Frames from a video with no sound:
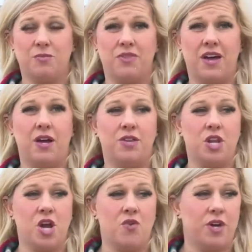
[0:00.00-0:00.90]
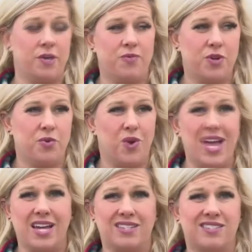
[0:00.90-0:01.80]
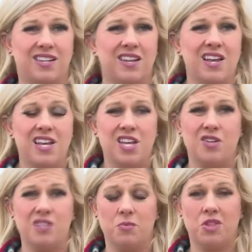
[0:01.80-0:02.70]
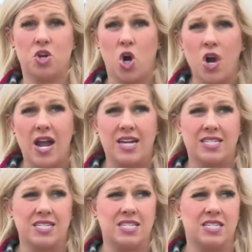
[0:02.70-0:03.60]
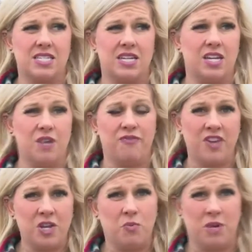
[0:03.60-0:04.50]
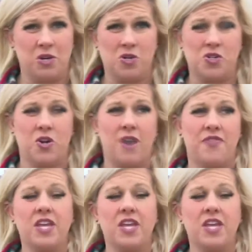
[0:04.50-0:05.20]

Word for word: of the, you know, the, the wrecks and, you know, some of the car accidents and, and you know, fender benders. So I think